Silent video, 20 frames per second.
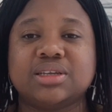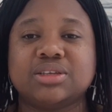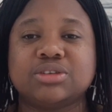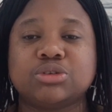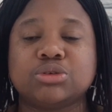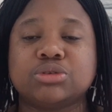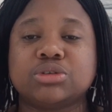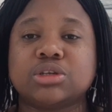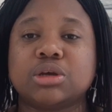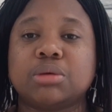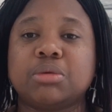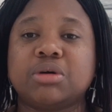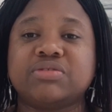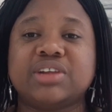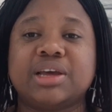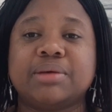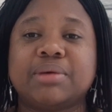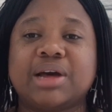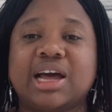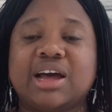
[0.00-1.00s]
So some of
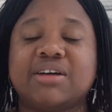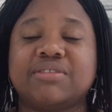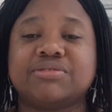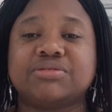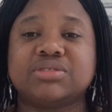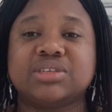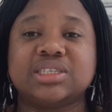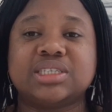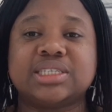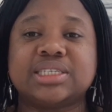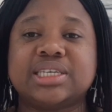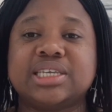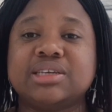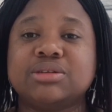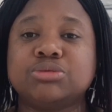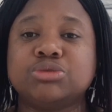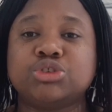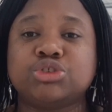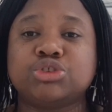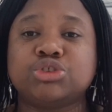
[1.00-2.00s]
them have the
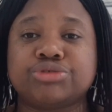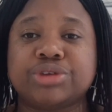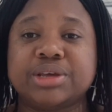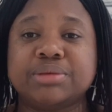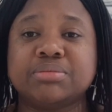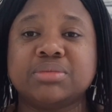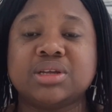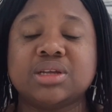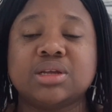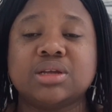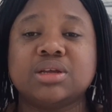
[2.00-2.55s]
skilled stream,